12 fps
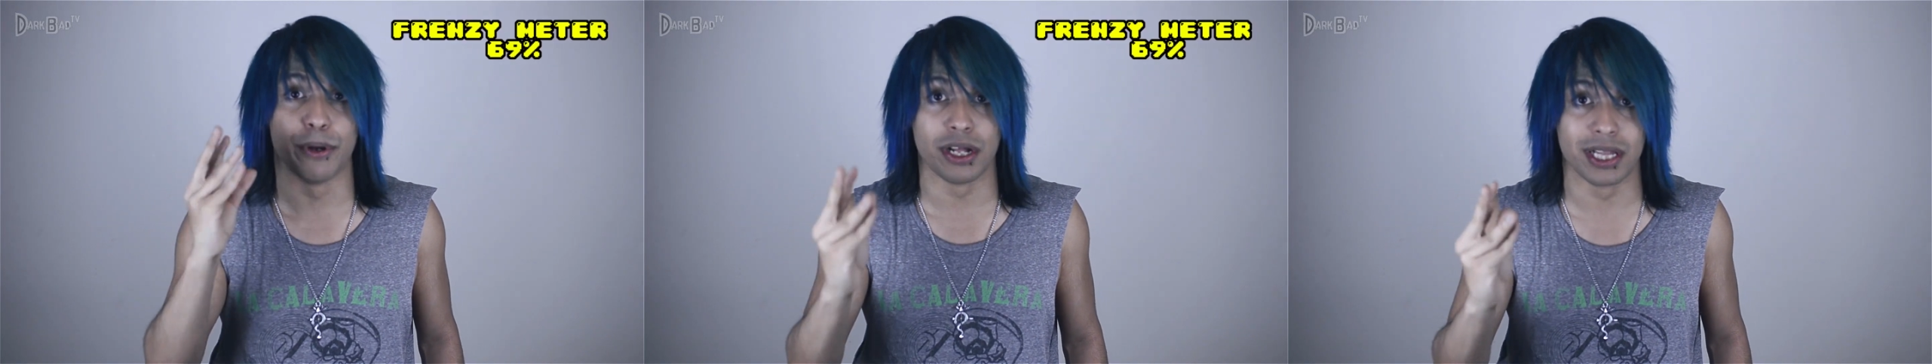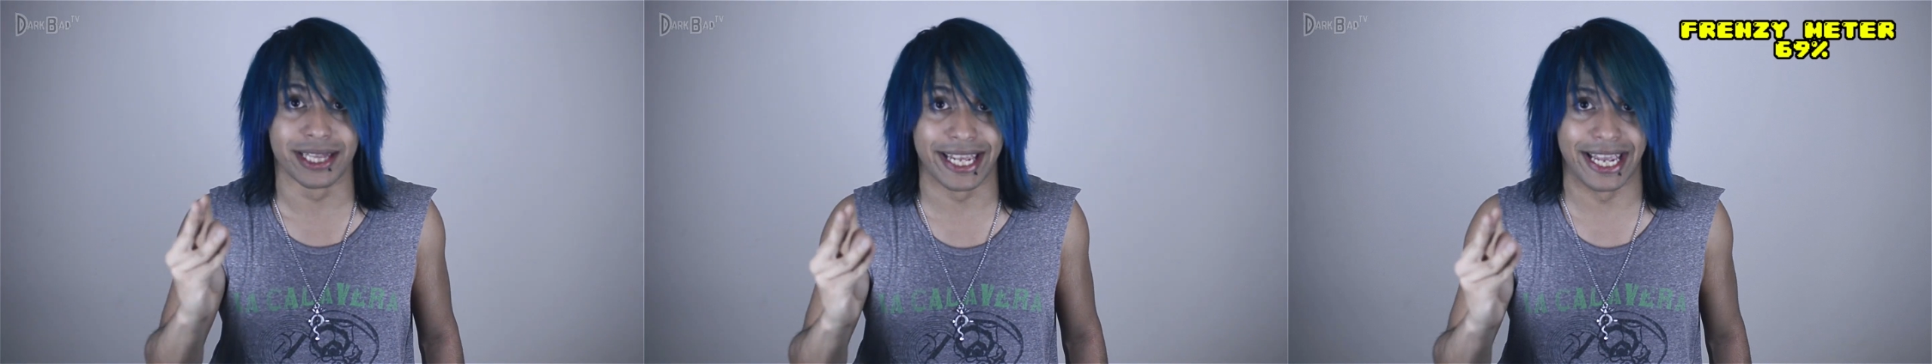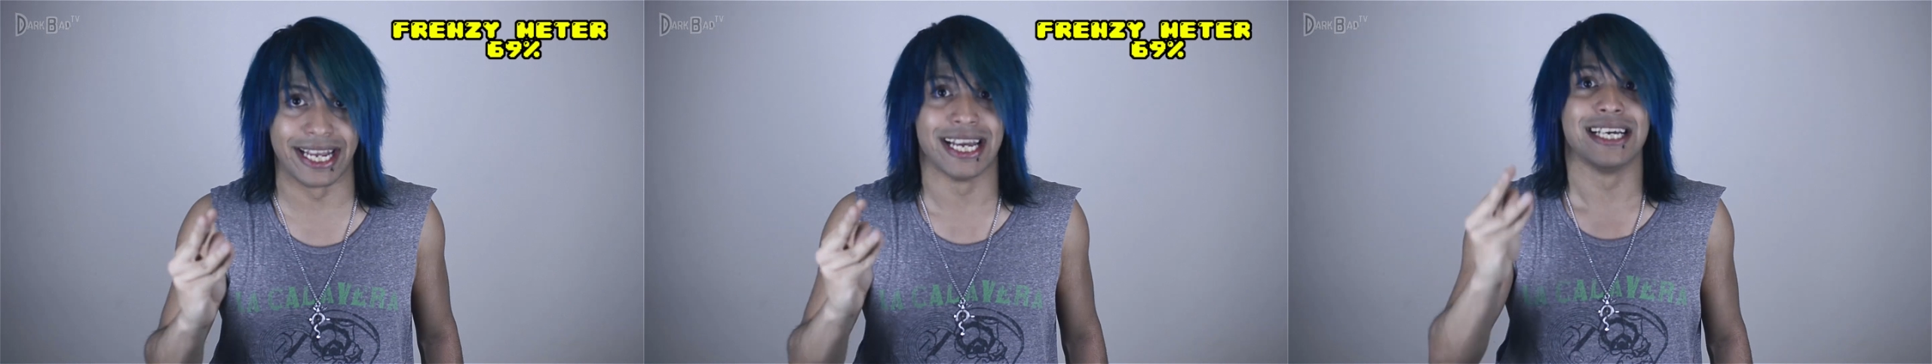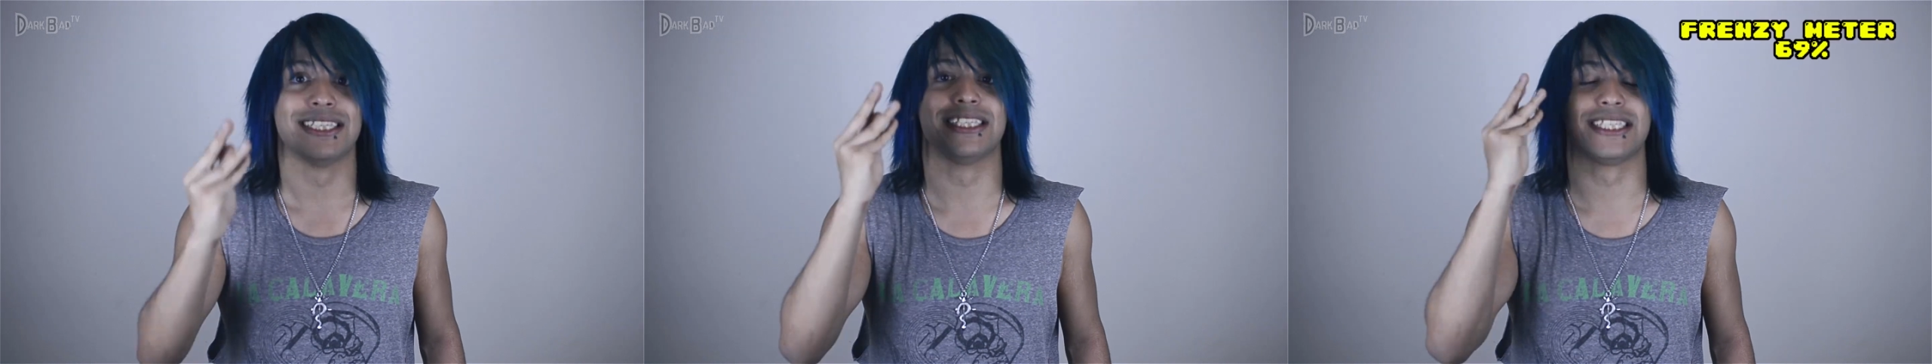building
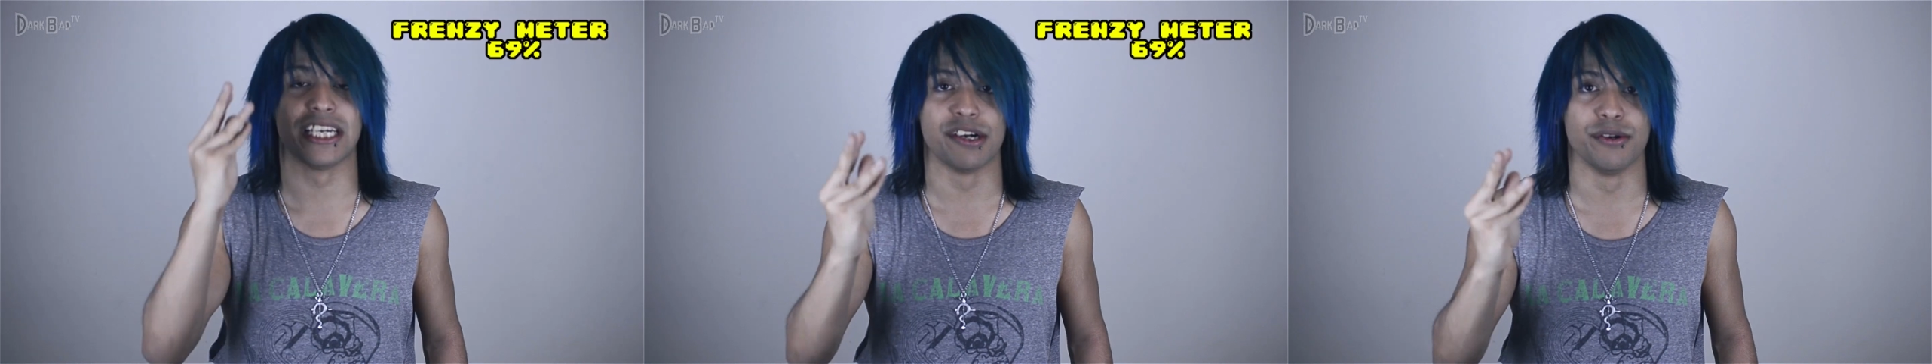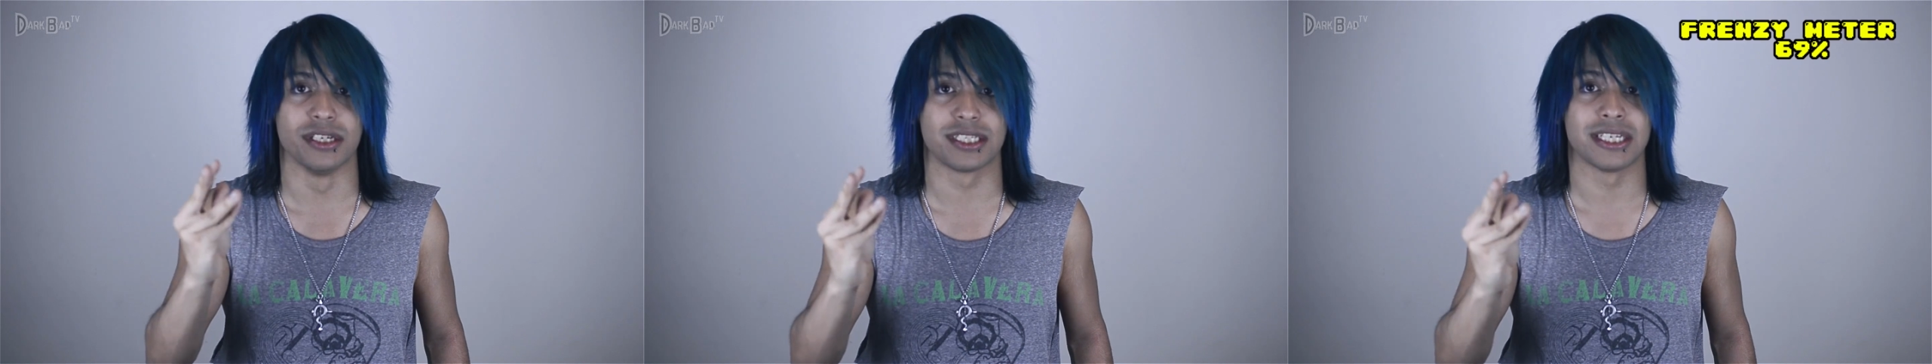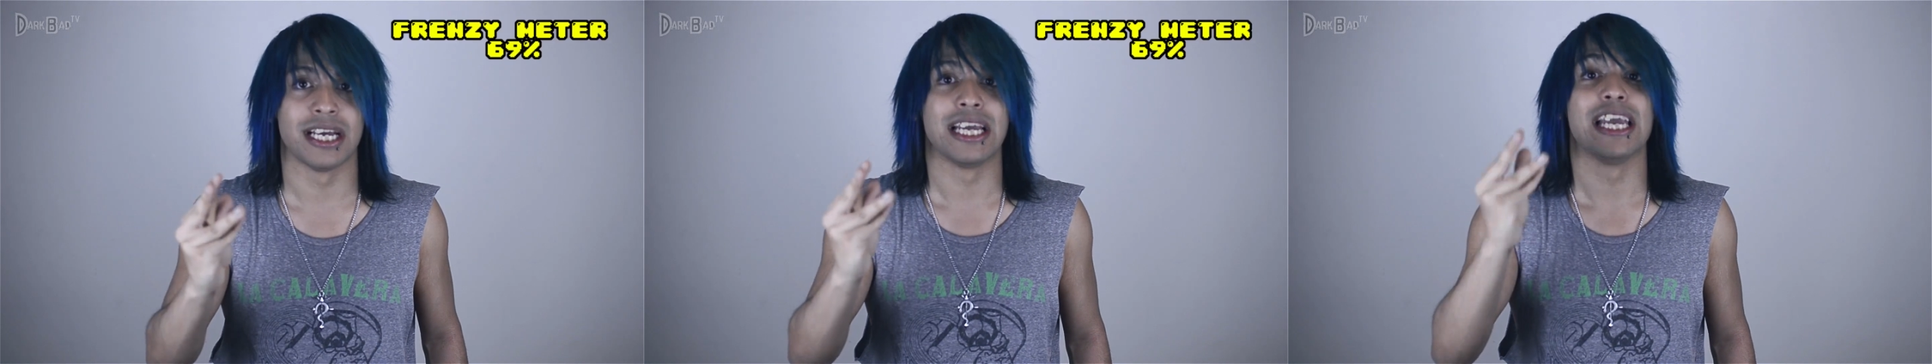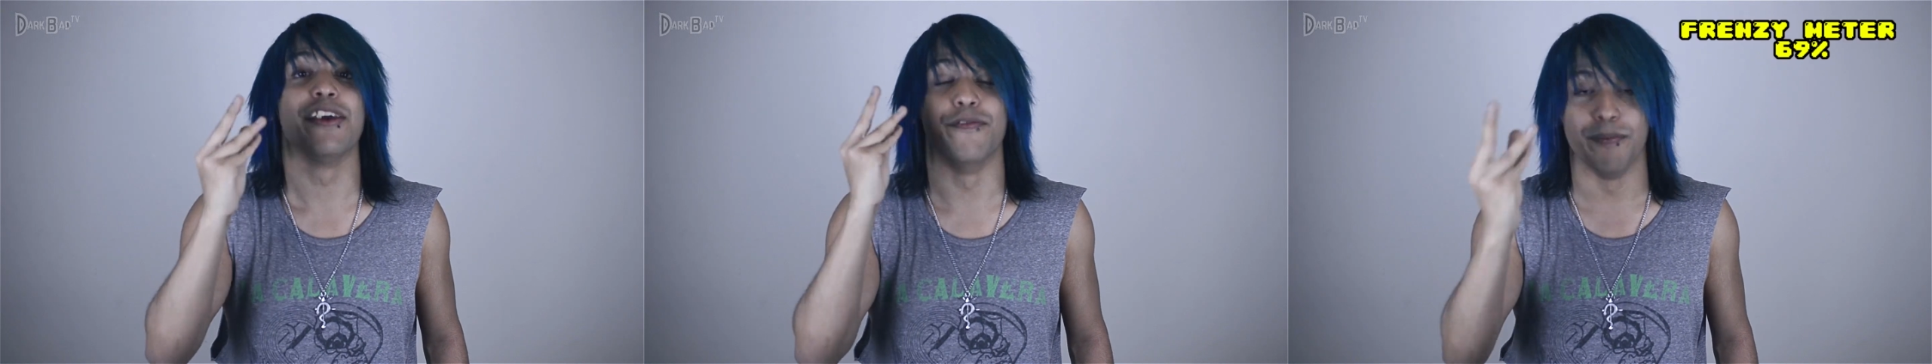the series
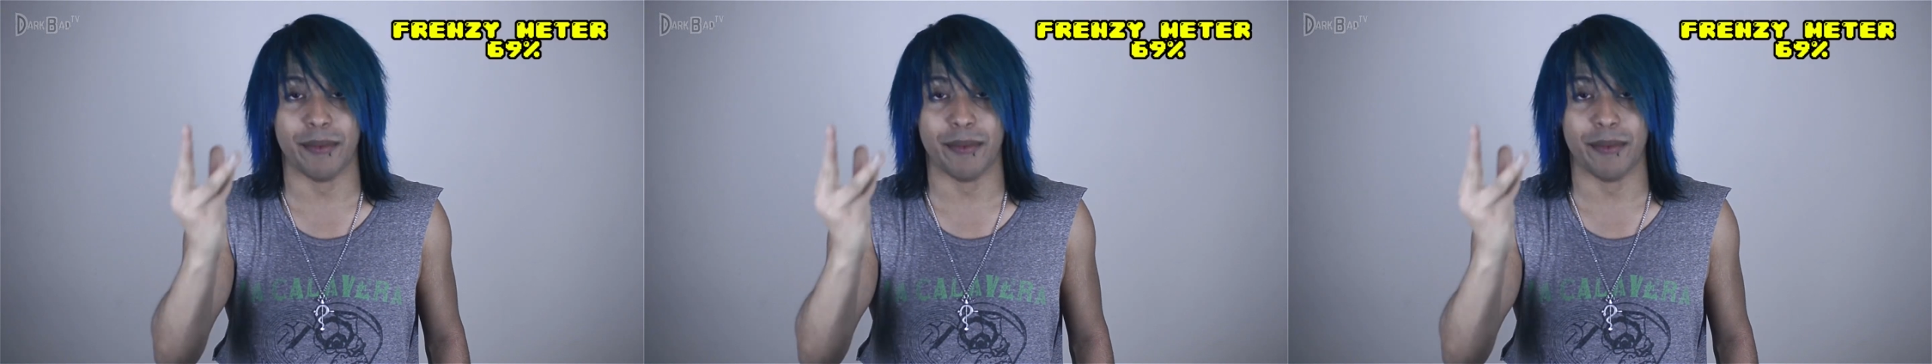he've